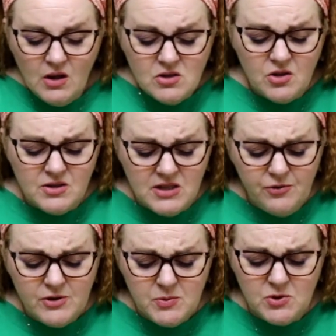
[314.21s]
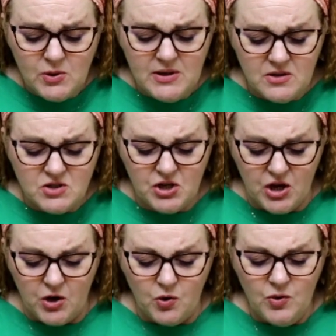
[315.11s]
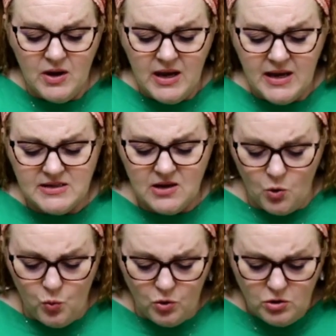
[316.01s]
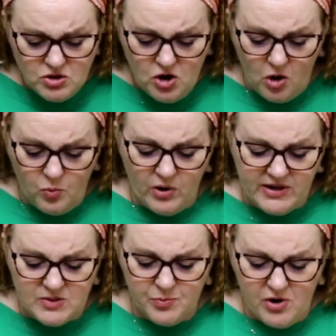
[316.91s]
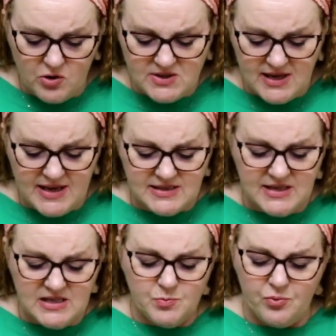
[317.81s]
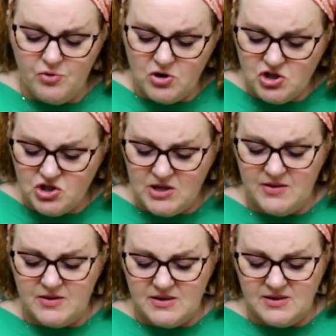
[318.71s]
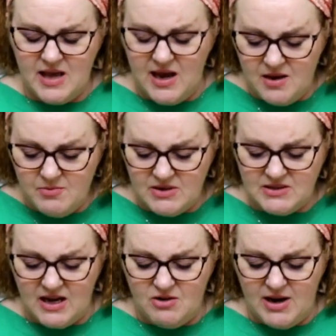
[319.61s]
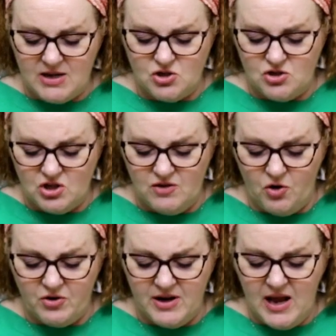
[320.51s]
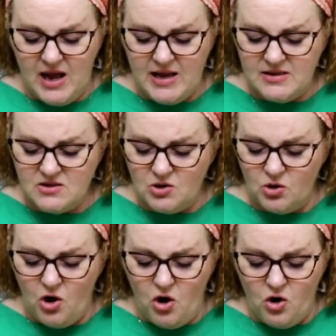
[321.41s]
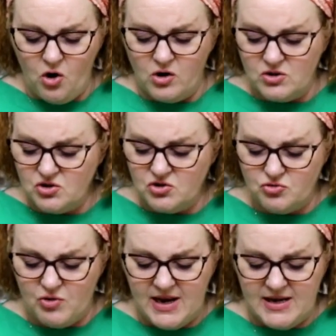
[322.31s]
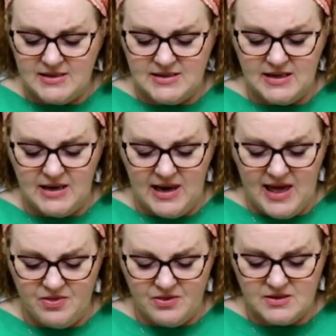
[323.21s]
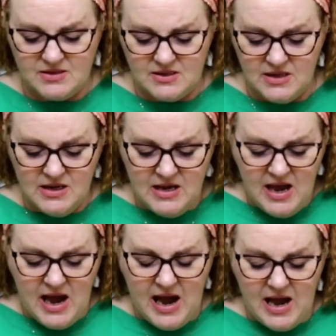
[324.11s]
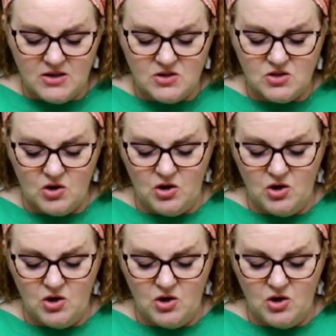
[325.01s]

So the difference between the two is that a wool top, when it's processed, is brushed in the same direction. So you've got nice, long, straight lengths. And